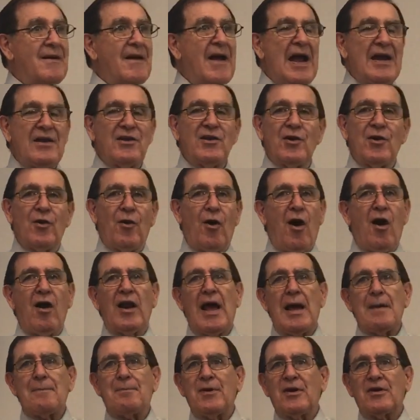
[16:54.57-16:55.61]
And you know, all
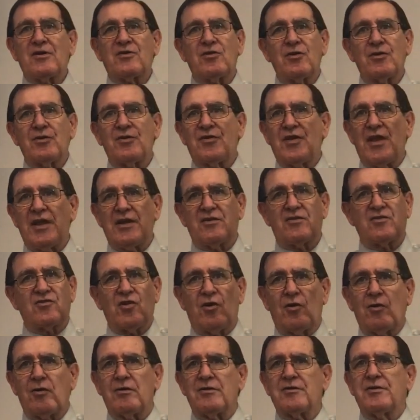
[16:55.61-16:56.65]
I picture is that
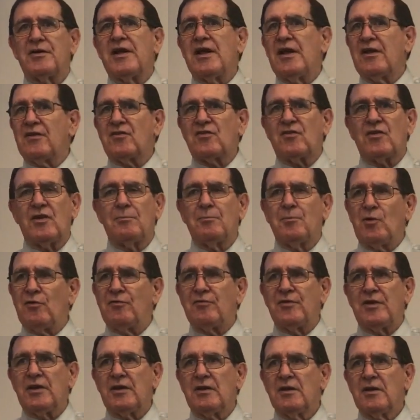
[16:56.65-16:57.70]
Charlton Heston
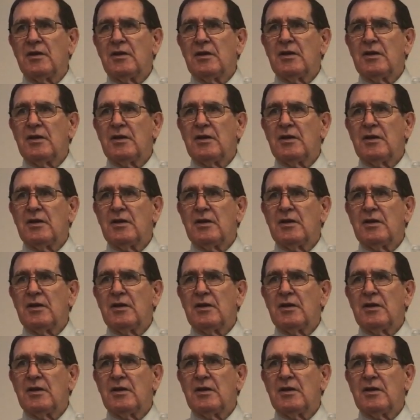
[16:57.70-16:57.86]
movie